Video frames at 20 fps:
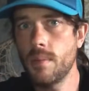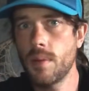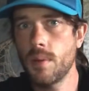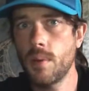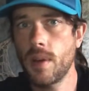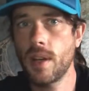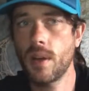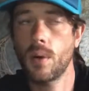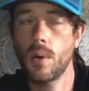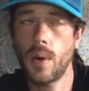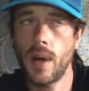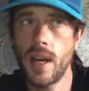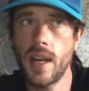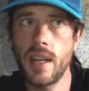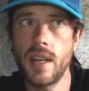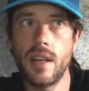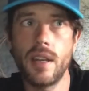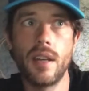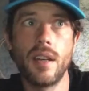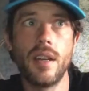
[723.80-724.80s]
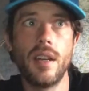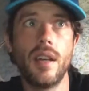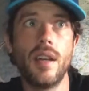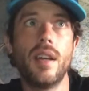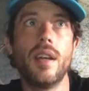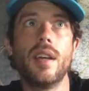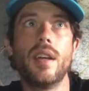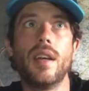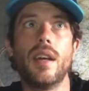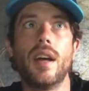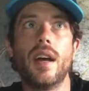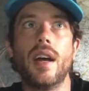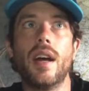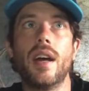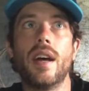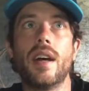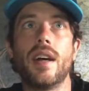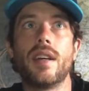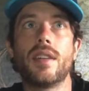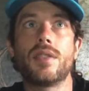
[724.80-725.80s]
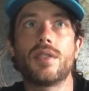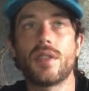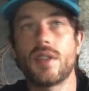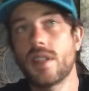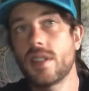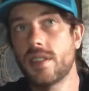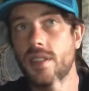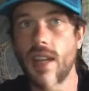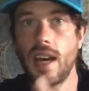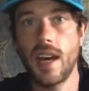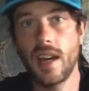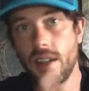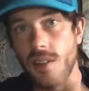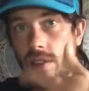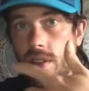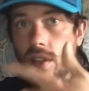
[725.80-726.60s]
went quiet, so I started the